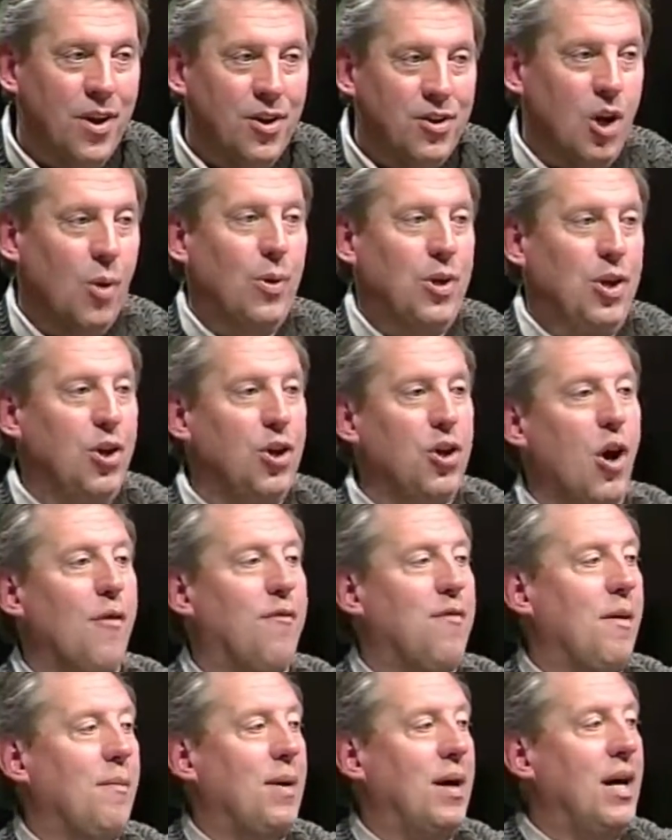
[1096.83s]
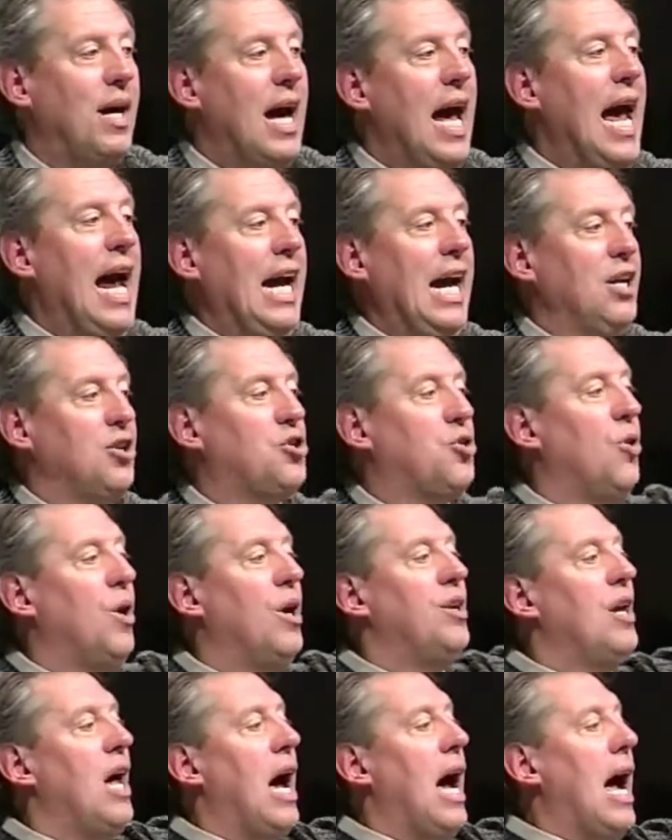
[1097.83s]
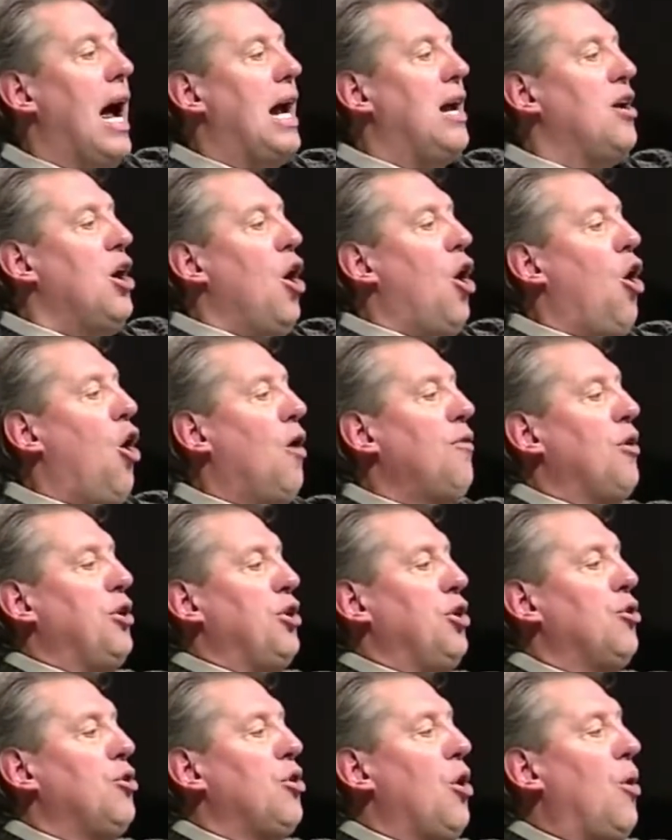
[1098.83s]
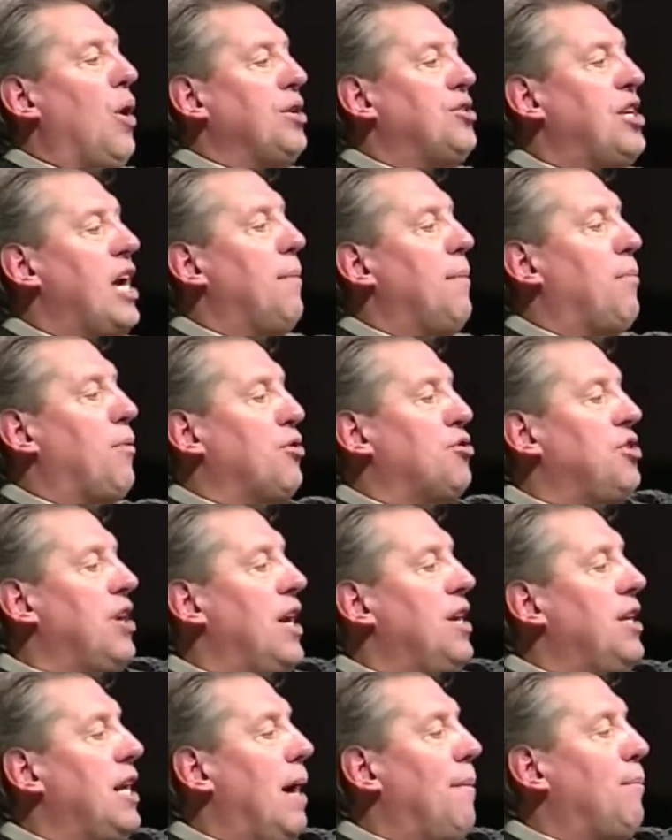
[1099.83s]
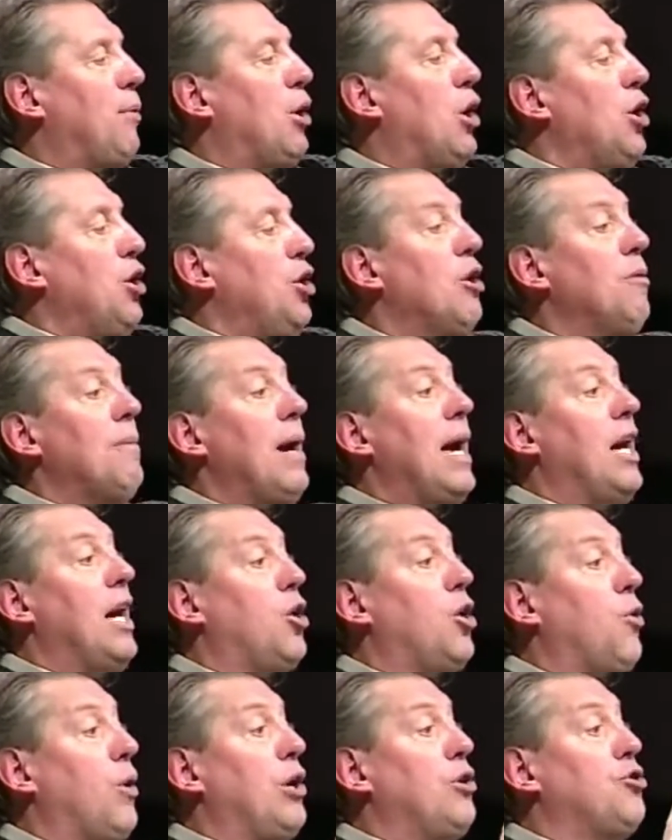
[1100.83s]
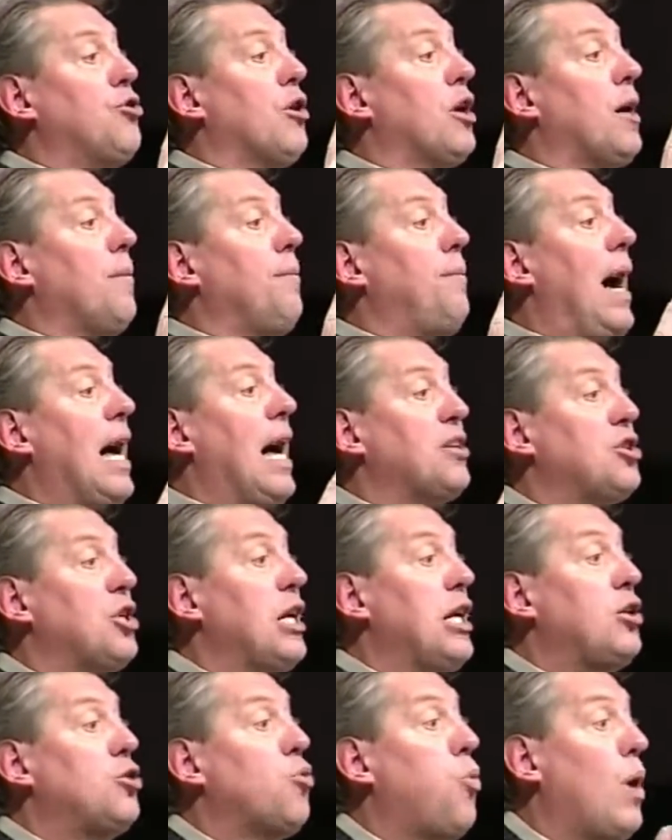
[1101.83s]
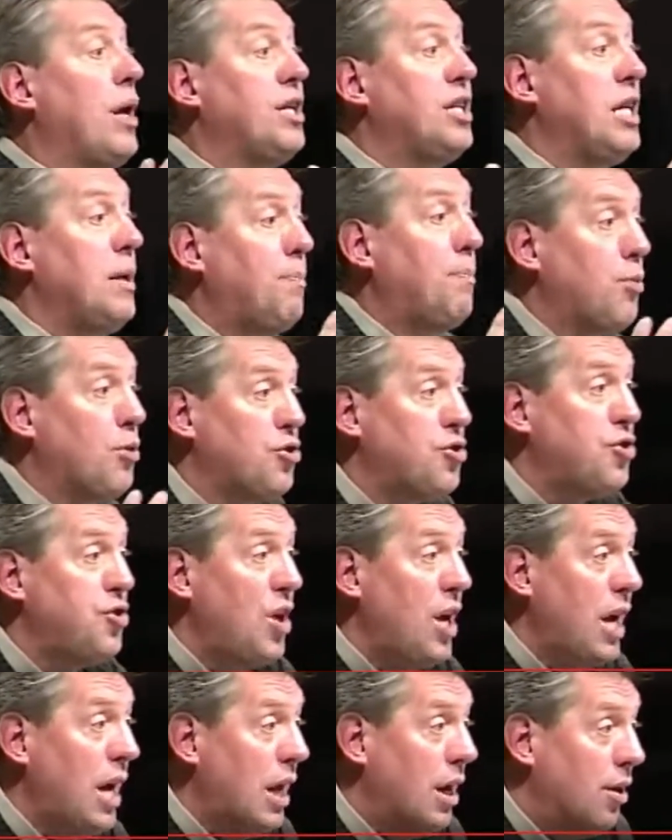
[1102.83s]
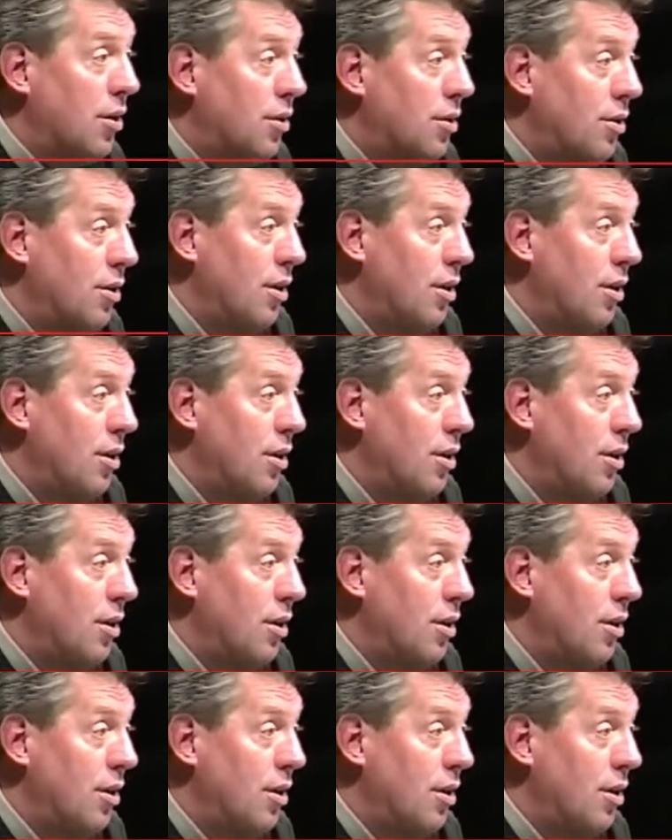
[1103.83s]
So when you go from an 8 to a 9, although you go a 10% number, you may increase your capacity 20%.